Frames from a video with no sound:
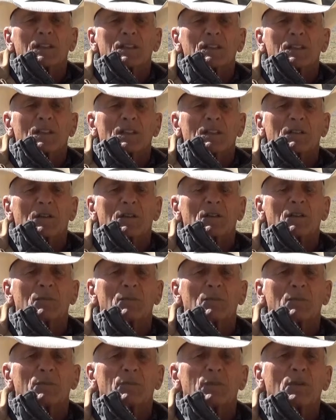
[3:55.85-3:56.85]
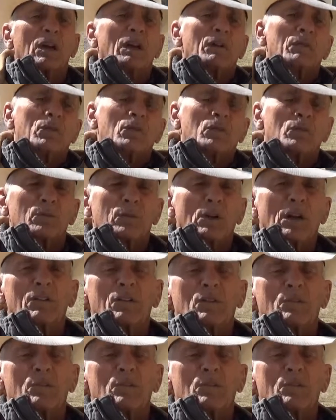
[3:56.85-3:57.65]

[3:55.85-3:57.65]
that, or prior to